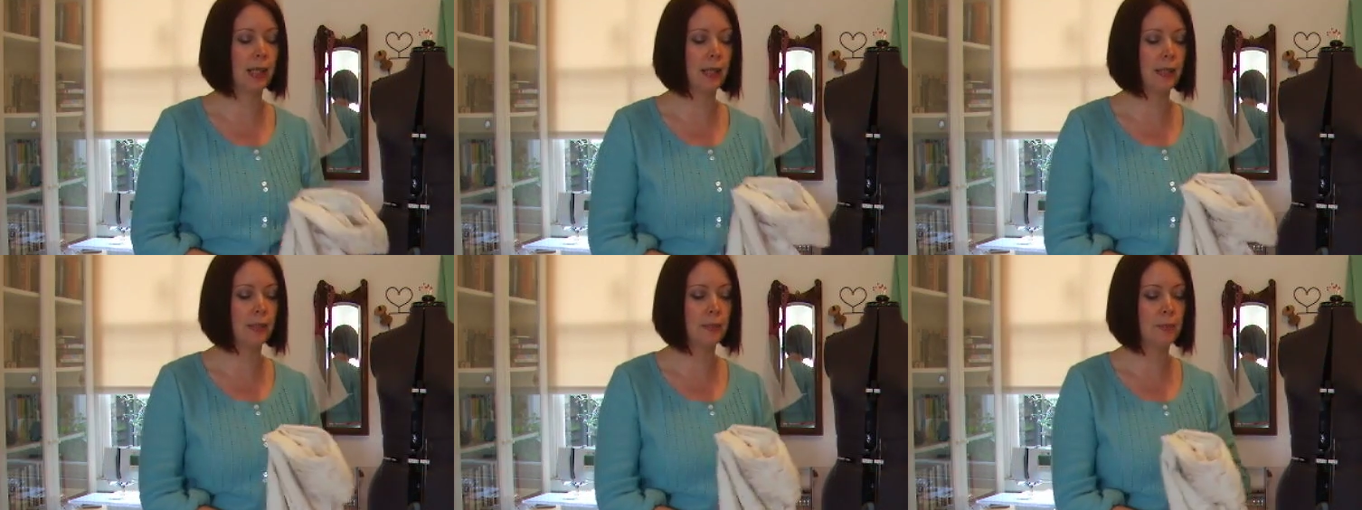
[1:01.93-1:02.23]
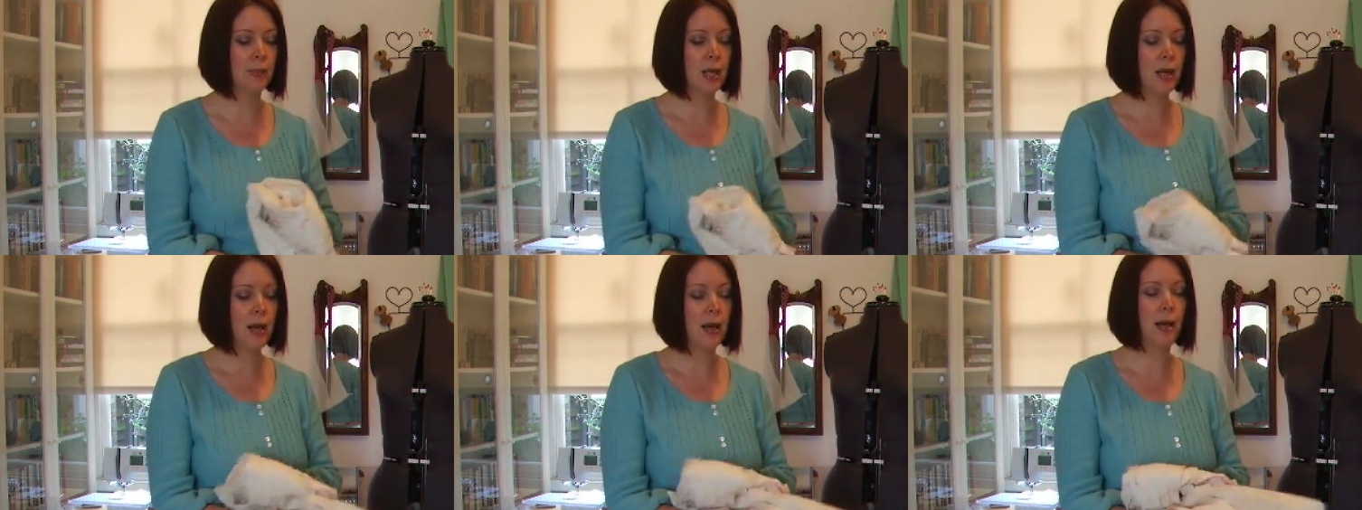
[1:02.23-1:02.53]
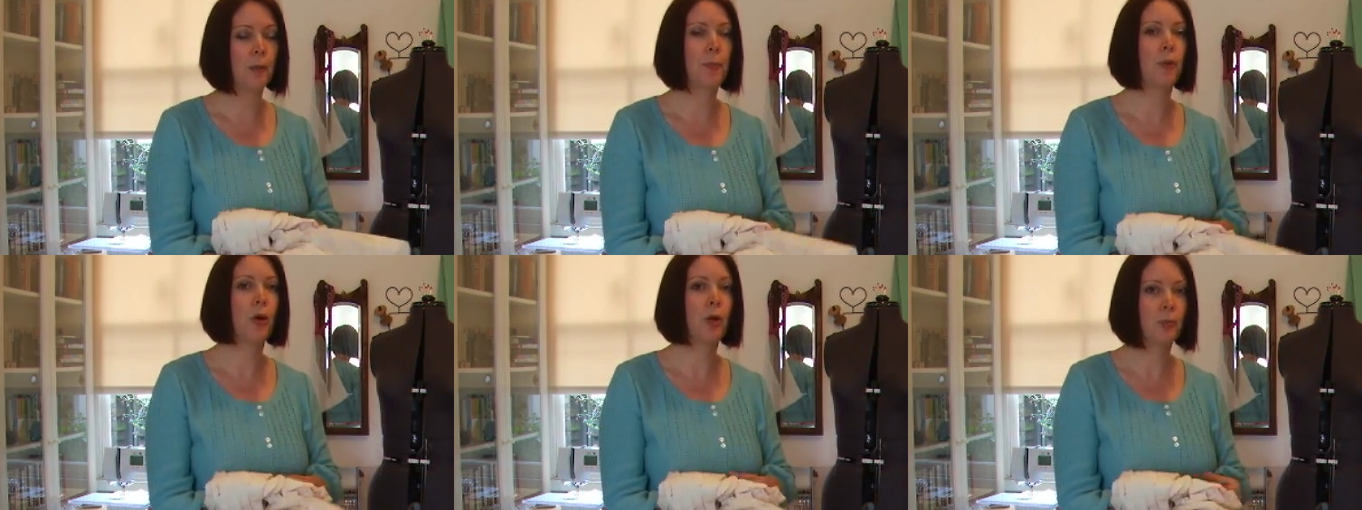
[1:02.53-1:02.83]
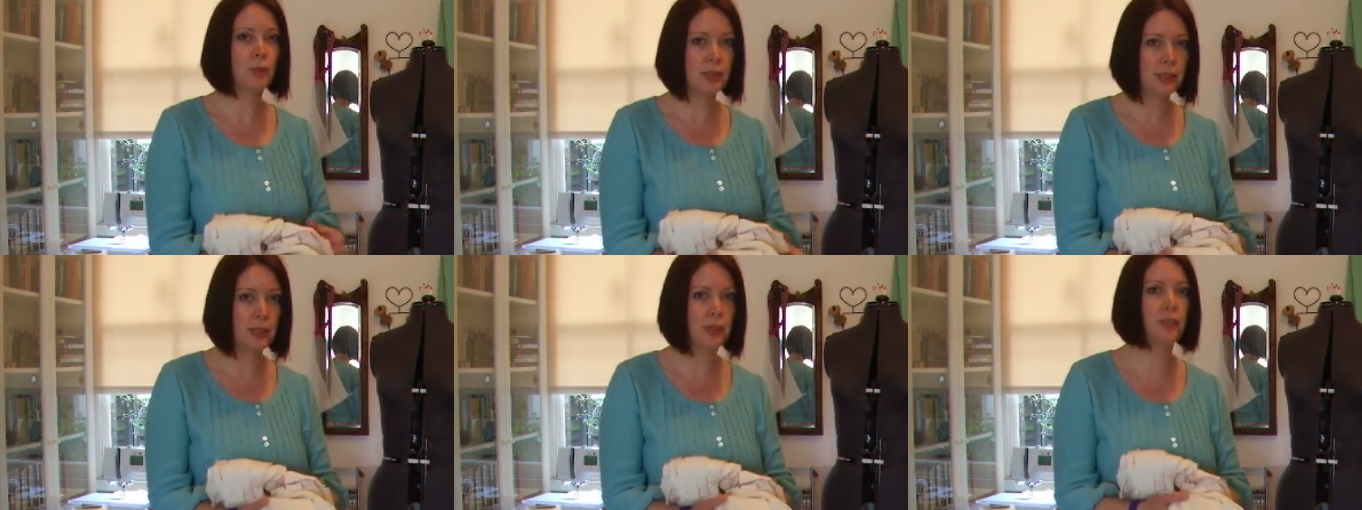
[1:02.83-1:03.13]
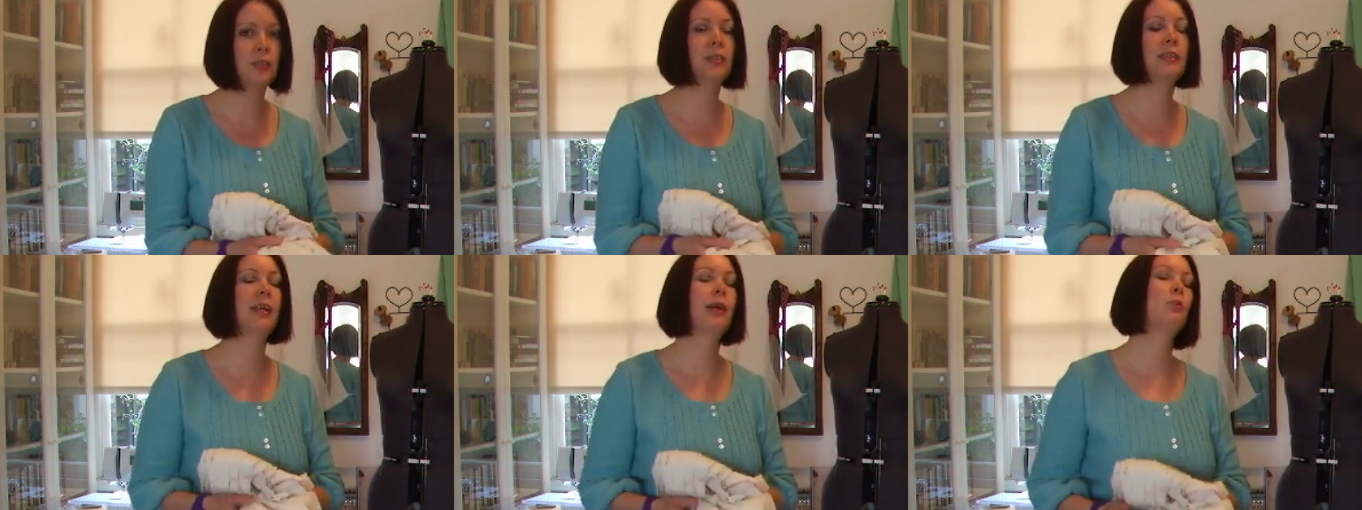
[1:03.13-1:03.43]
I promise
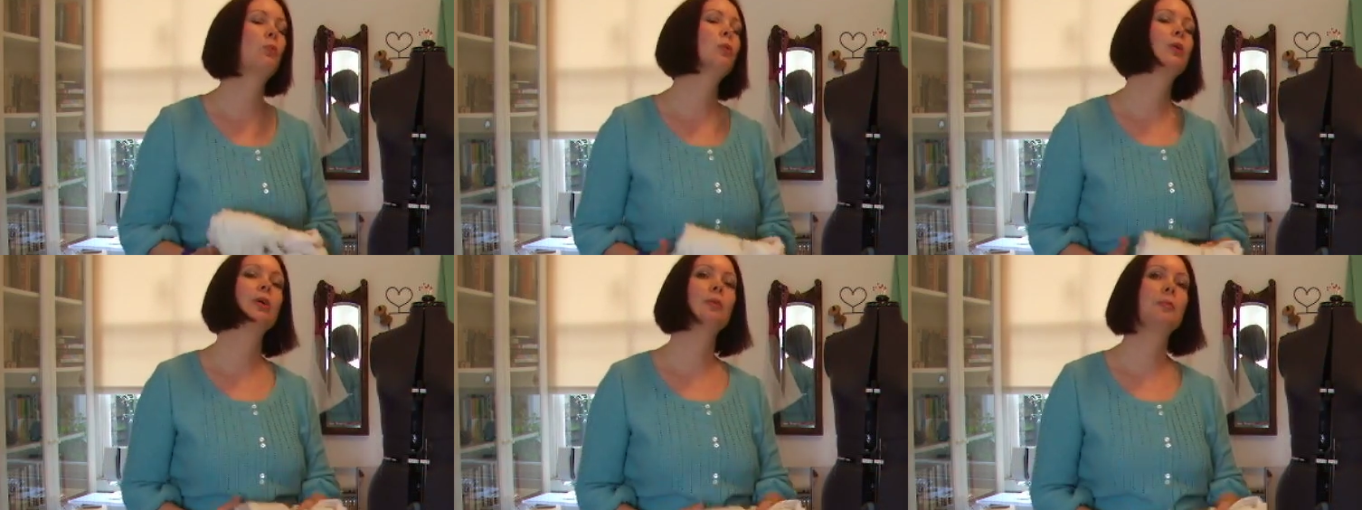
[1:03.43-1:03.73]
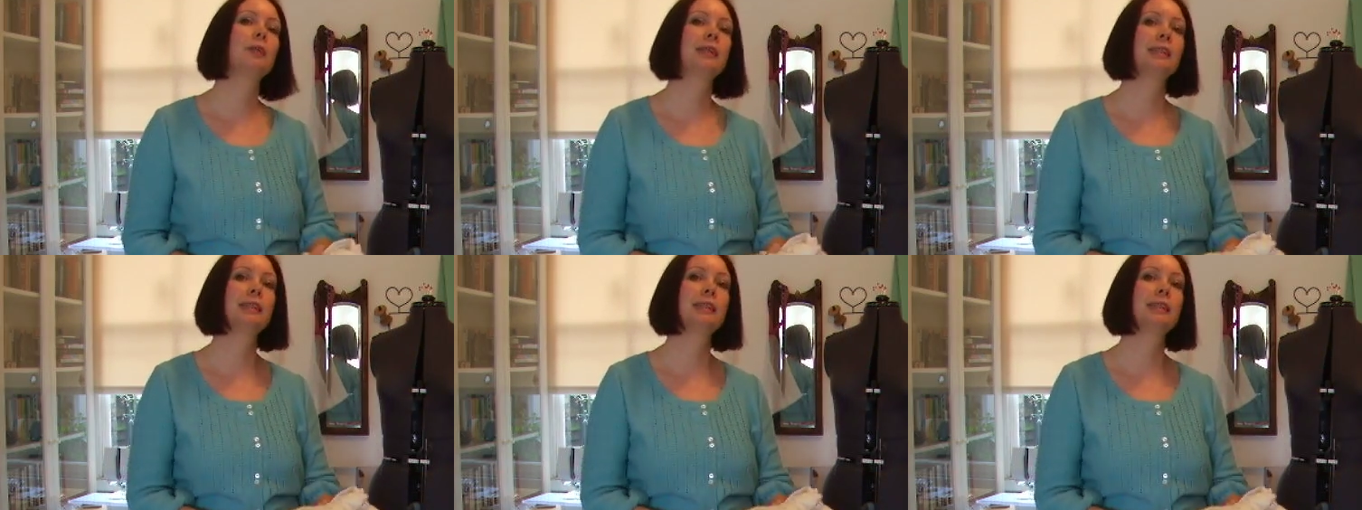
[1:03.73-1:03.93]
you that there will be a